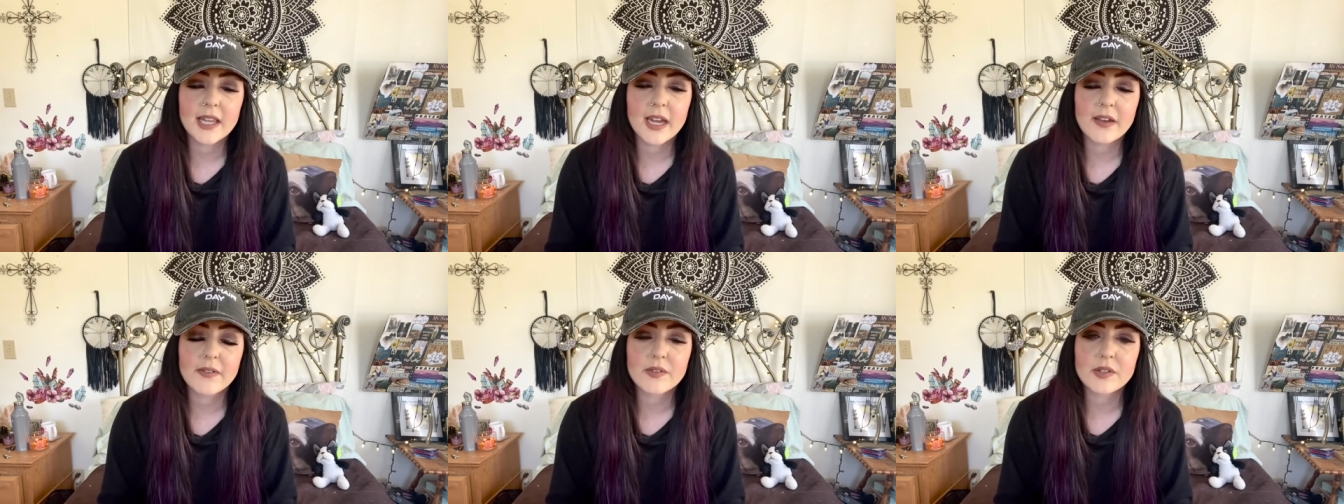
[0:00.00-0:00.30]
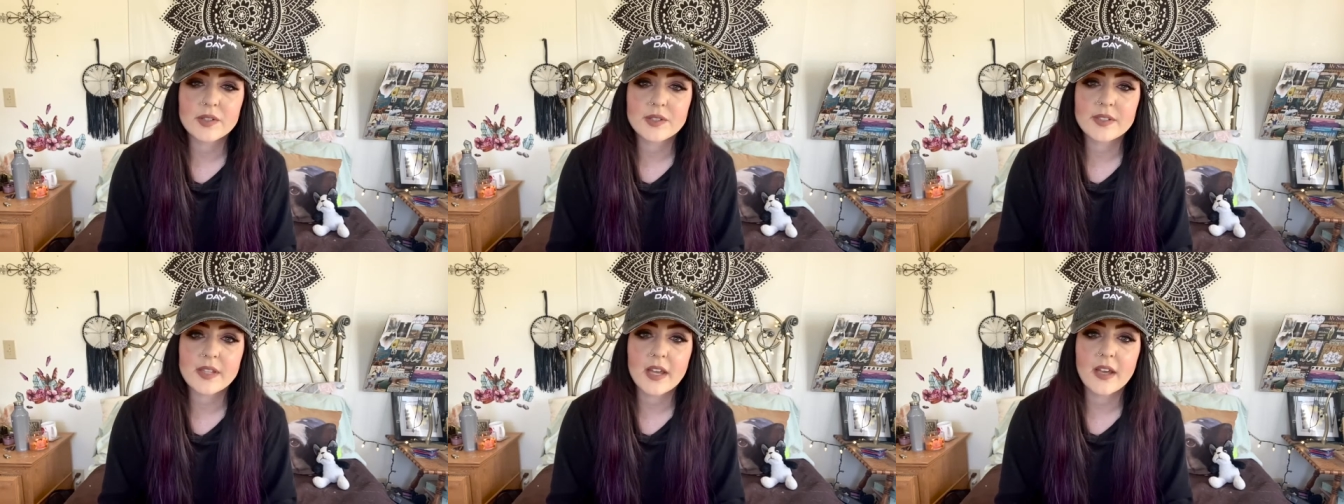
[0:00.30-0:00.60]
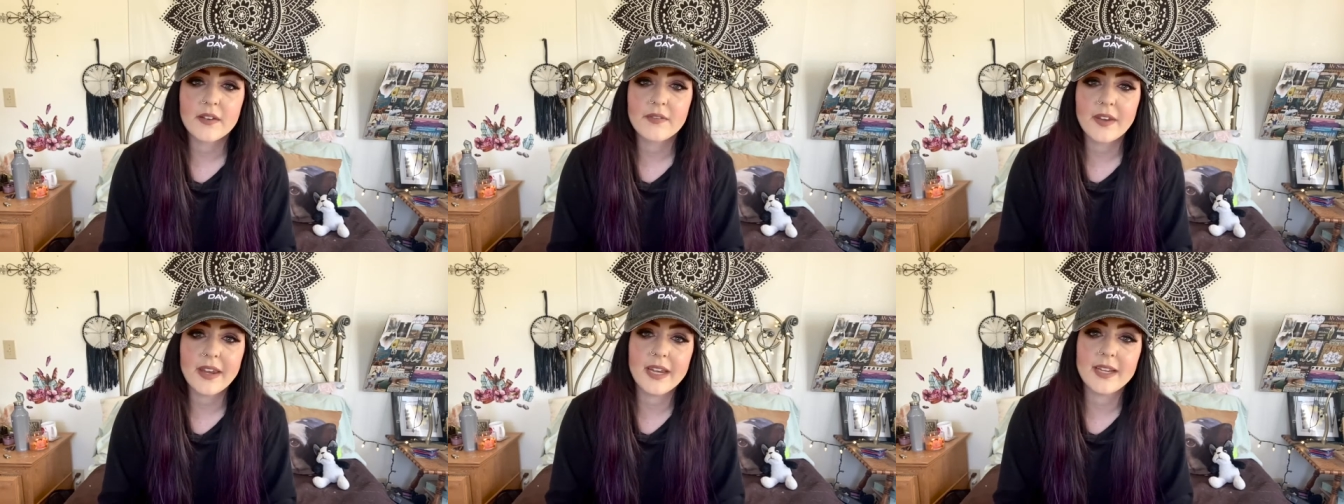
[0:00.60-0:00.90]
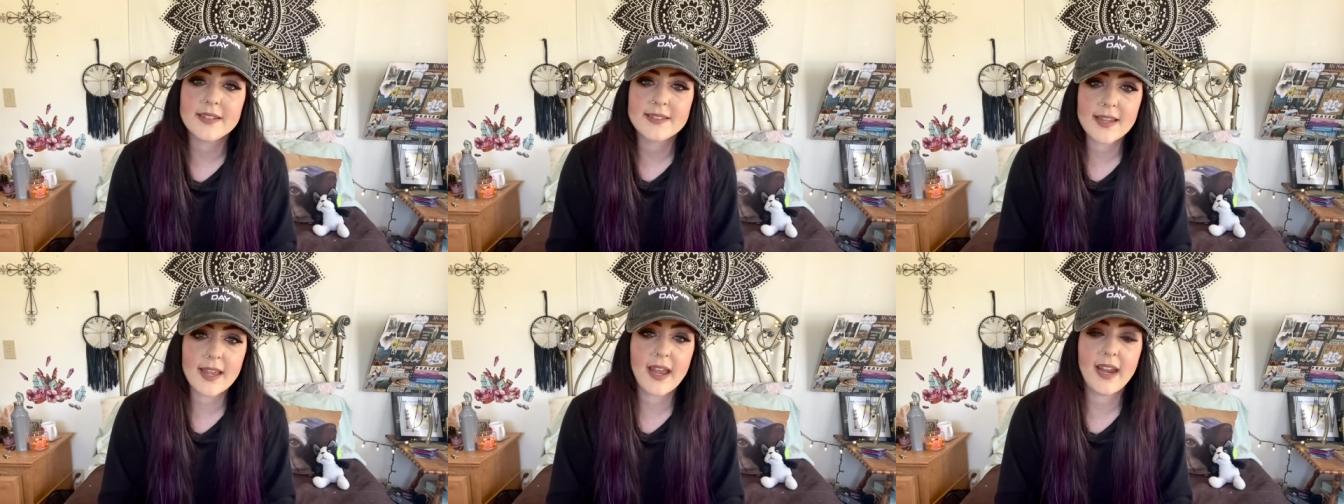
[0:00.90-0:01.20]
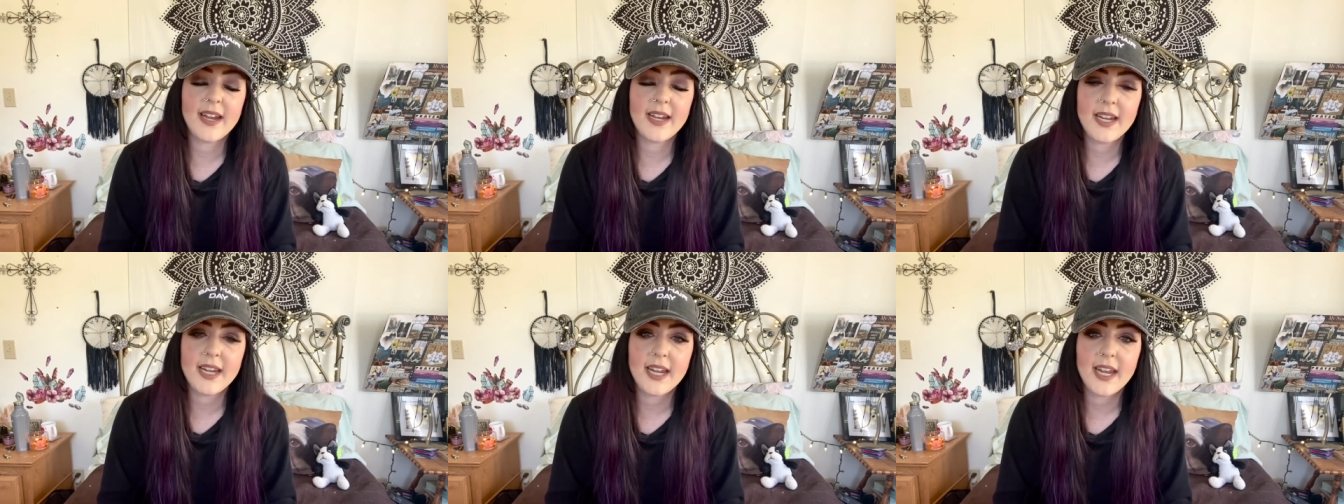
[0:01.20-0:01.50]
levels of
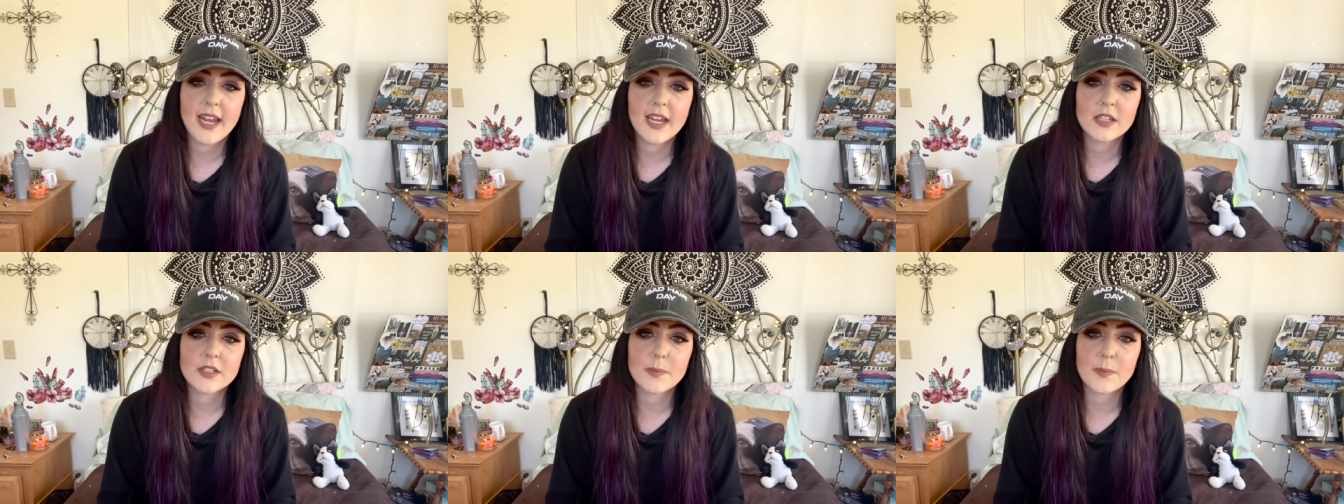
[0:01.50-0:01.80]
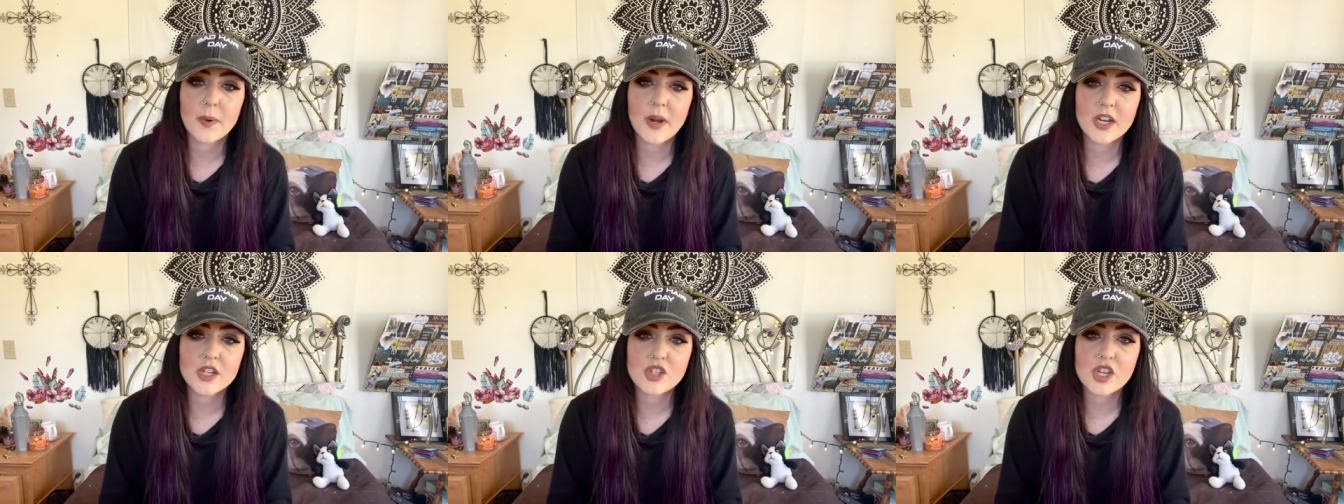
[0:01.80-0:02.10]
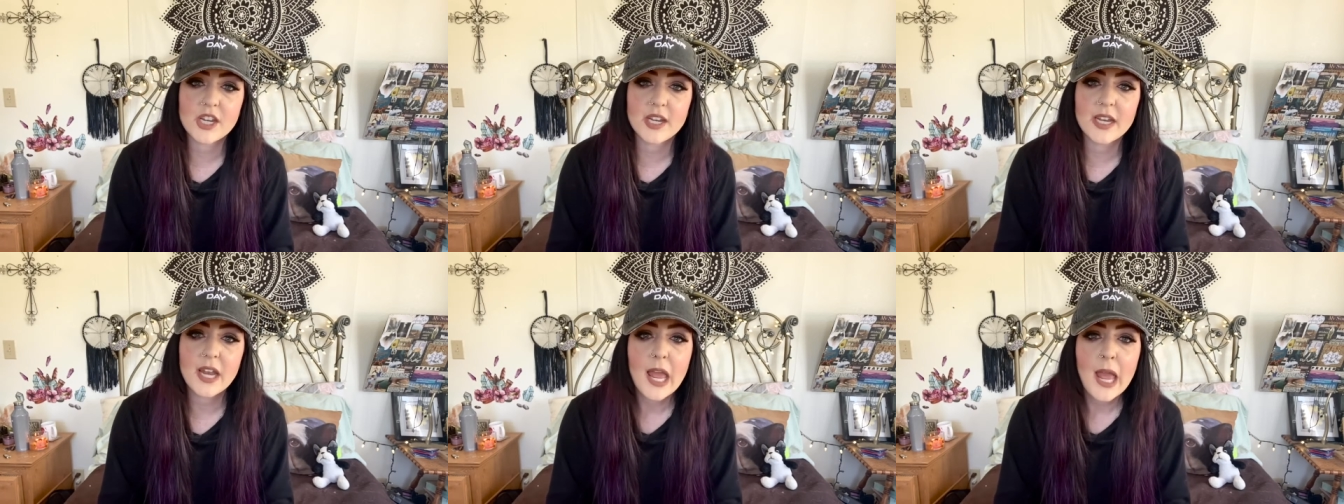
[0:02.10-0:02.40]
anxiety and depression,